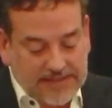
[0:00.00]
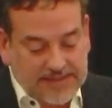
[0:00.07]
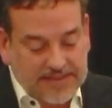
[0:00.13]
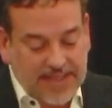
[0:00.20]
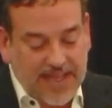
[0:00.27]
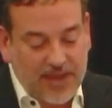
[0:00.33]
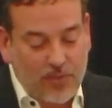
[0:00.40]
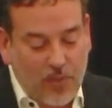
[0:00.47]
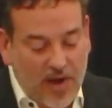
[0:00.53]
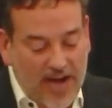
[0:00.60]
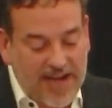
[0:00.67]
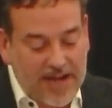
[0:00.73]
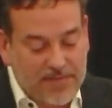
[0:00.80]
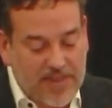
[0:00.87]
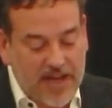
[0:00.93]
and why
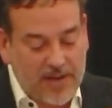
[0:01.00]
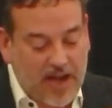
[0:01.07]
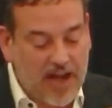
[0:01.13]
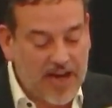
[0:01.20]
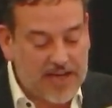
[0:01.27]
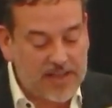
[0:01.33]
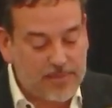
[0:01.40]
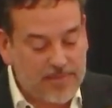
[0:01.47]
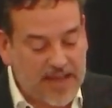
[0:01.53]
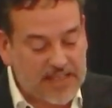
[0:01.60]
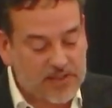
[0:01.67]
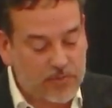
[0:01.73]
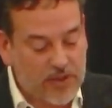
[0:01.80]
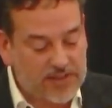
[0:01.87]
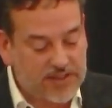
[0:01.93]
am I the
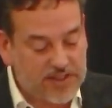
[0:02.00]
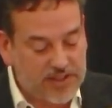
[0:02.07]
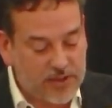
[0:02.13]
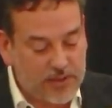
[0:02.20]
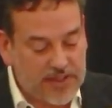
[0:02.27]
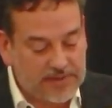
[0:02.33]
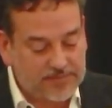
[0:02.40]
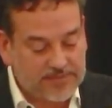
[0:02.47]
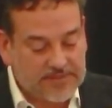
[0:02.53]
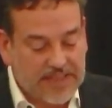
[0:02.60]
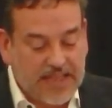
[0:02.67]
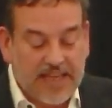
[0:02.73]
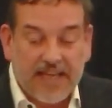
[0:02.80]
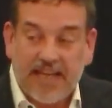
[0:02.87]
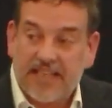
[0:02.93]
best one to do it?
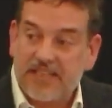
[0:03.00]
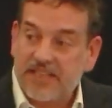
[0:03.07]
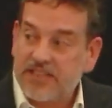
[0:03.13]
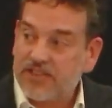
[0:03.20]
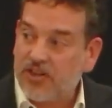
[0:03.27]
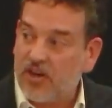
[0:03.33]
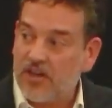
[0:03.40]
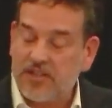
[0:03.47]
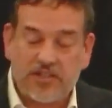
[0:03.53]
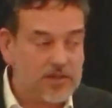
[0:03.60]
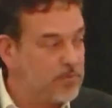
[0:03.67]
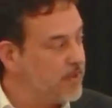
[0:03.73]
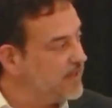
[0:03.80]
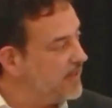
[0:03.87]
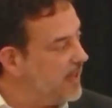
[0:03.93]
It starts
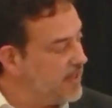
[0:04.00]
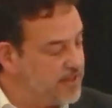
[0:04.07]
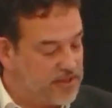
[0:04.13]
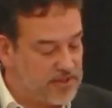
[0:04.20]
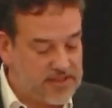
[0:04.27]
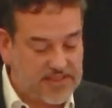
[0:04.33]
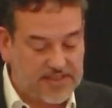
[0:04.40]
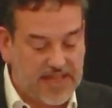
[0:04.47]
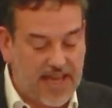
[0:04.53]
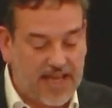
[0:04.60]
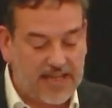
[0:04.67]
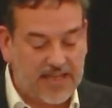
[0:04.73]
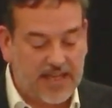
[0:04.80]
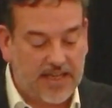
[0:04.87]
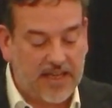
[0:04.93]
with
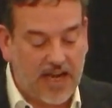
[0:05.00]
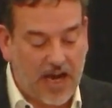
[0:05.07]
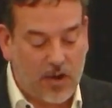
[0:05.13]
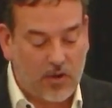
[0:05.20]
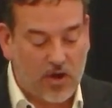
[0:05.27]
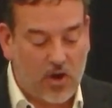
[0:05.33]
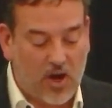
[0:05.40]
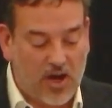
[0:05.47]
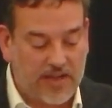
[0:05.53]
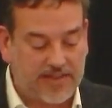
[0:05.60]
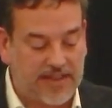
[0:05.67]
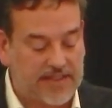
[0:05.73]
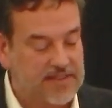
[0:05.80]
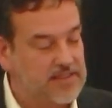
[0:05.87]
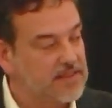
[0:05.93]
understanding our
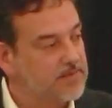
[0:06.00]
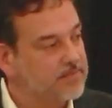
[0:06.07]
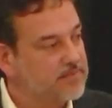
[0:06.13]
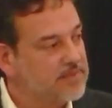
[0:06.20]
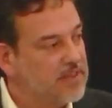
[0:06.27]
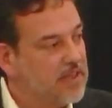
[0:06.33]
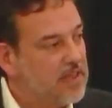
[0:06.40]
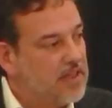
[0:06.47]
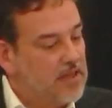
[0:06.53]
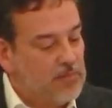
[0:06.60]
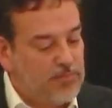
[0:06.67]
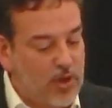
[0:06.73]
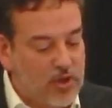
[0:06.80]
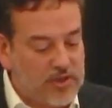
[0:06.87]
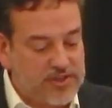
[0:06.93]
audience.
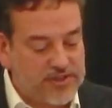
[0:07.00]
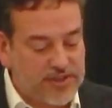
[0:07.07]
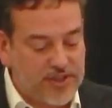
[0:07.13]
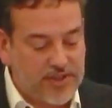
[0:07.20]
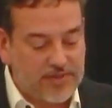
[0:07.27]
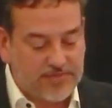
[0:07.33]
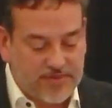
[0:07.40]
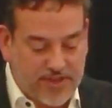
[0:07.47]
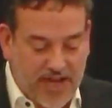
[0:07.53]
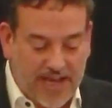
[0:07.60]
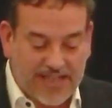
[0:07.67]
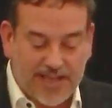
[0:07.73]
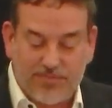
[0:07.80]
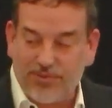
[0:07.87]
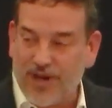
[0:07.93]
Pollster
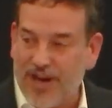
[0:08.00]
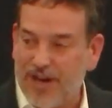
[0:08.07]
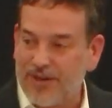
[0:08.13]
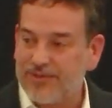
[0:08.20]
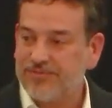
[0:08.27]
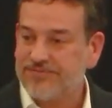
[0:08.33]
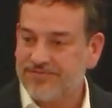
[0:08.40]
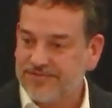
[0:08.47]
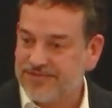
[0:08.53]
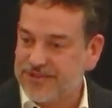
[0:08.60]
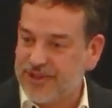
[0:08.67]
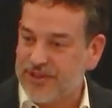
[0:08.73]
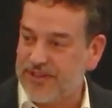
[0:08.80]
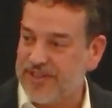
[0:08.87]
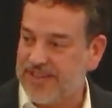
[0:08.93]
Janet Brown,
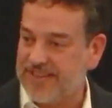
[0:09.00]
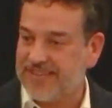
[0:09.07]
sort of the